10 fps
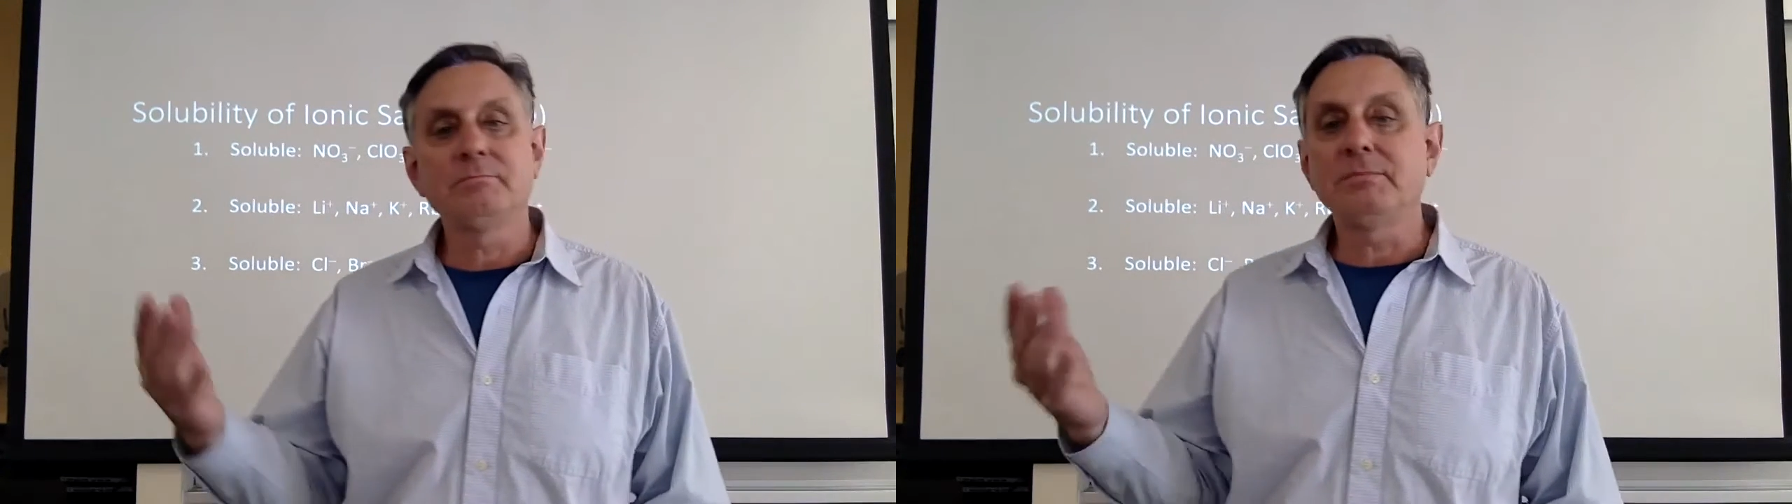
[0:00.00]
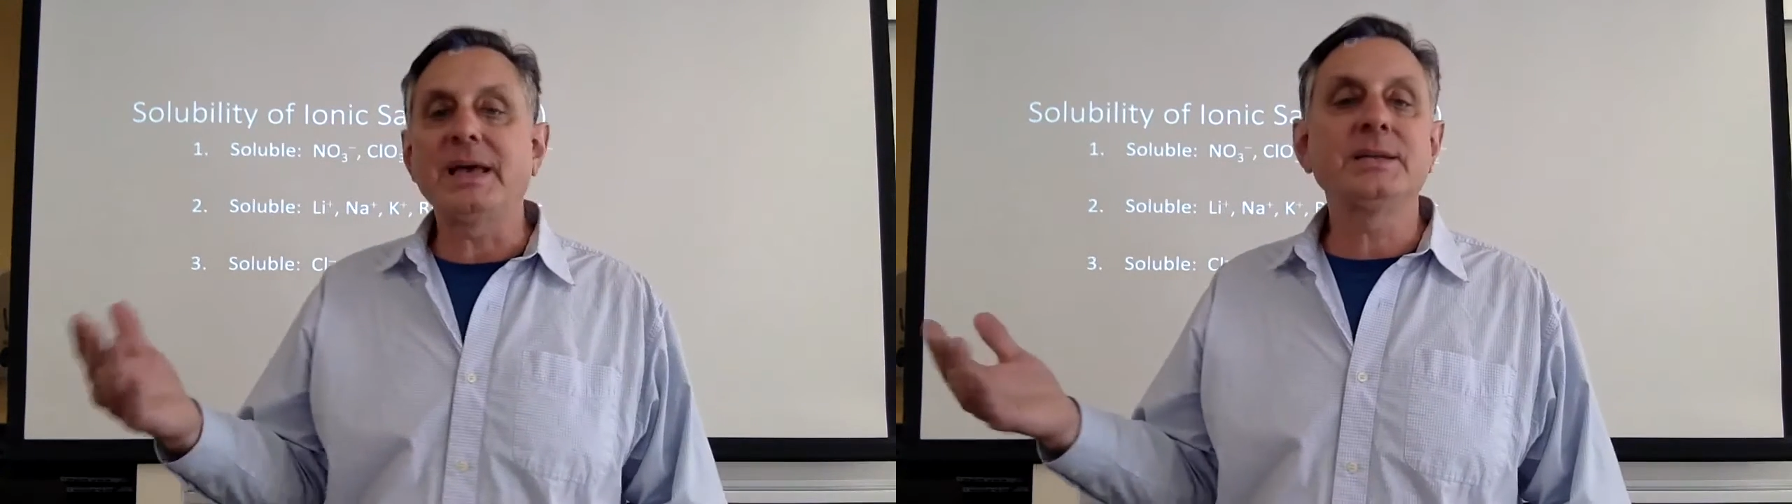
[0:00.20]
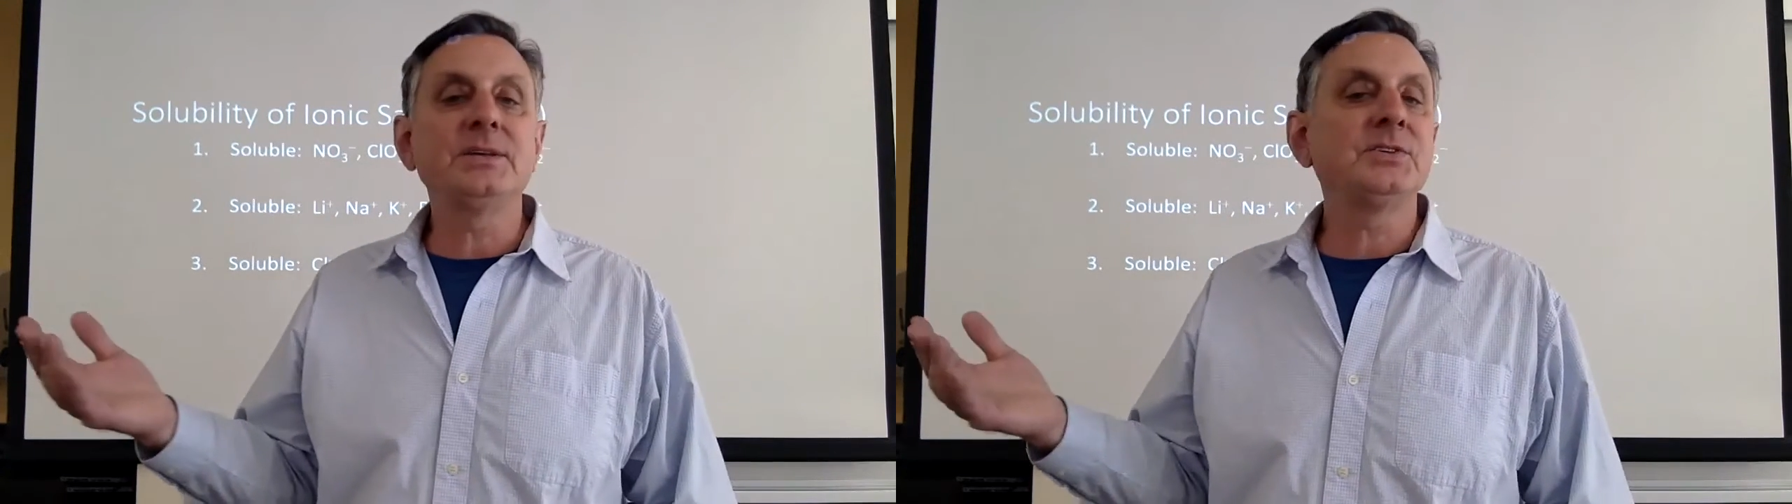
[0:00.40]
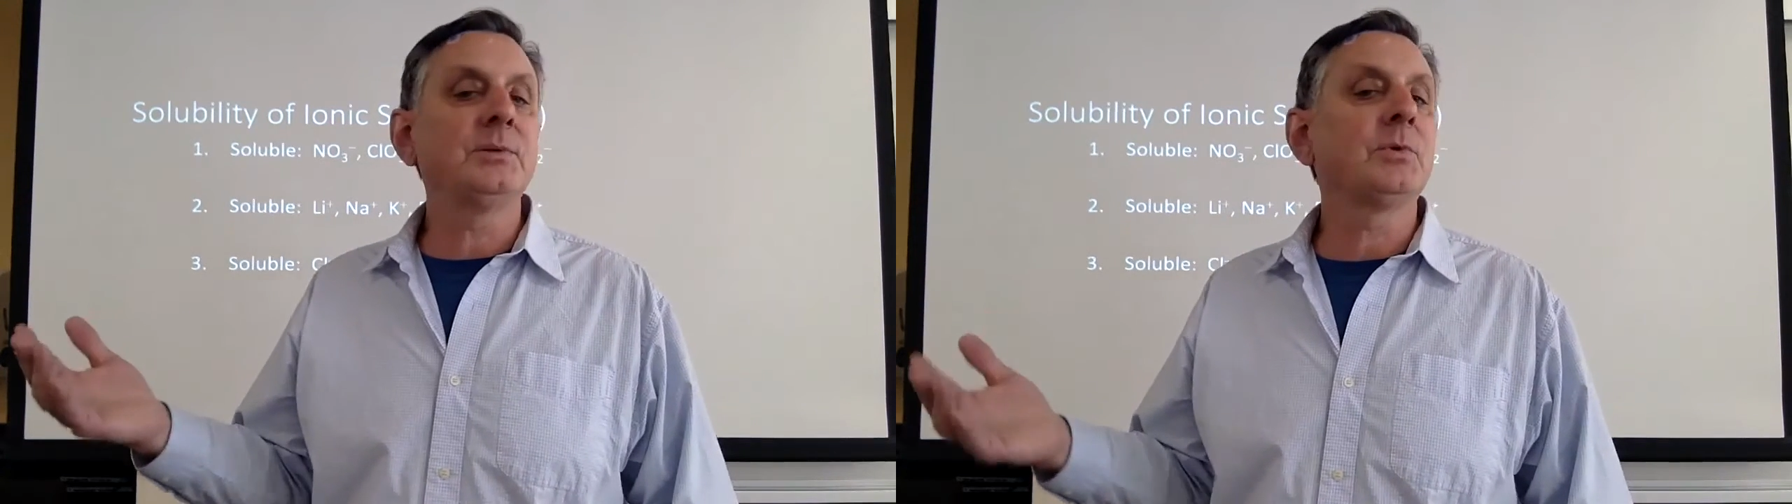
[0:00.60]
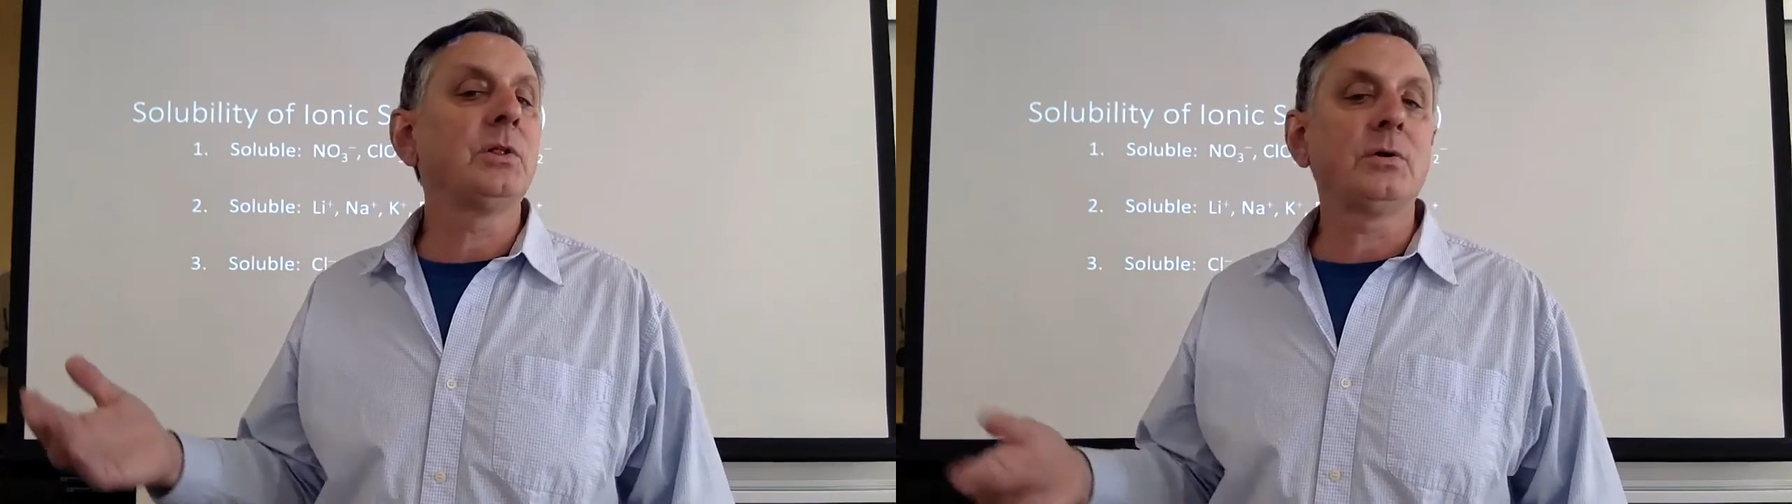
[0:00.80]

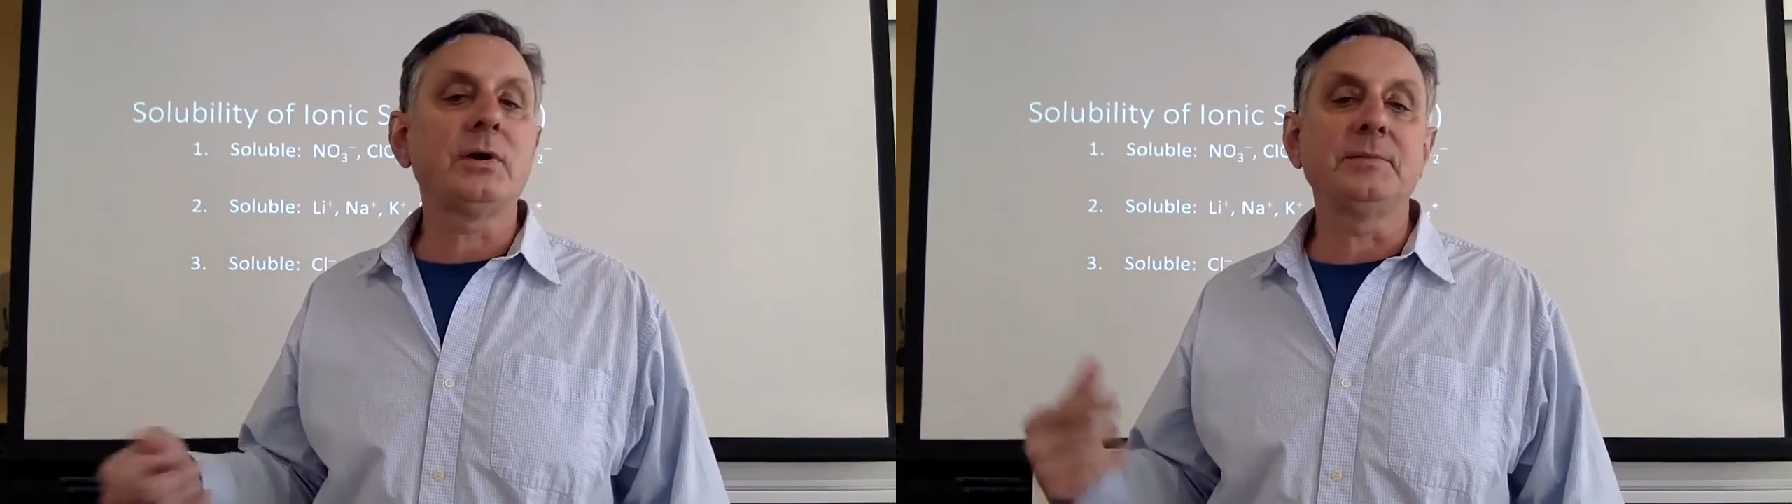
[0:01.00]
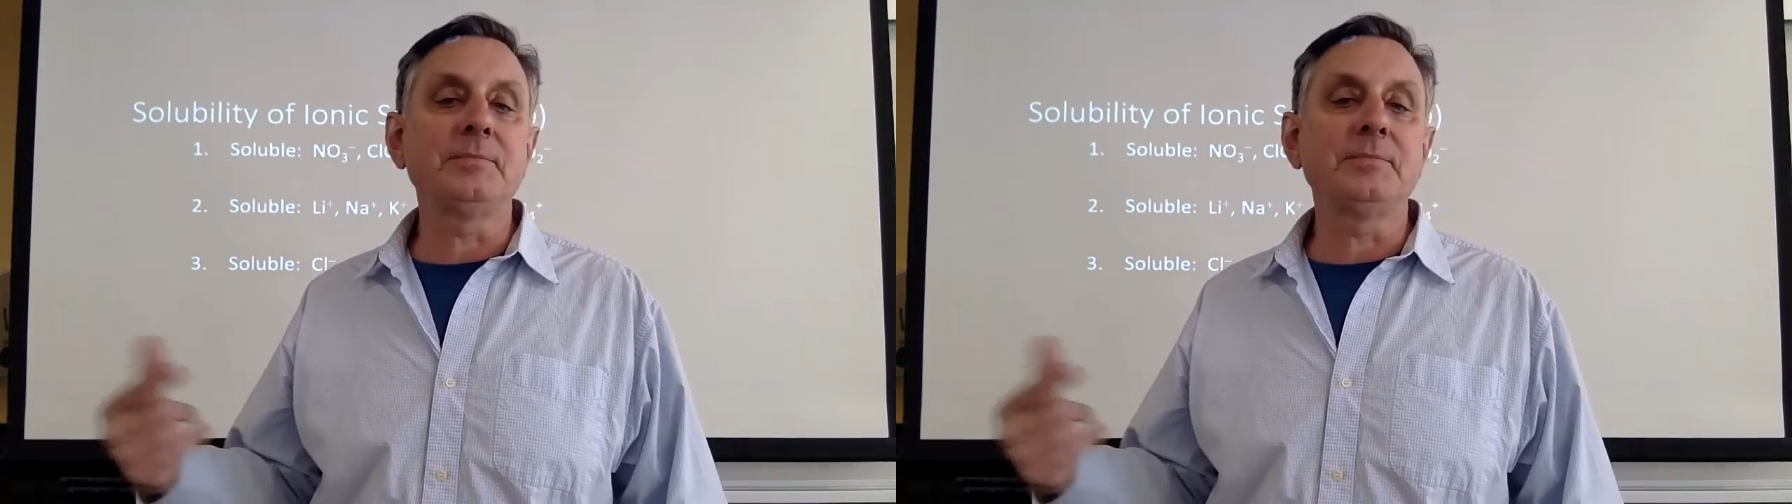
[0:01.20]
magnesium chloride,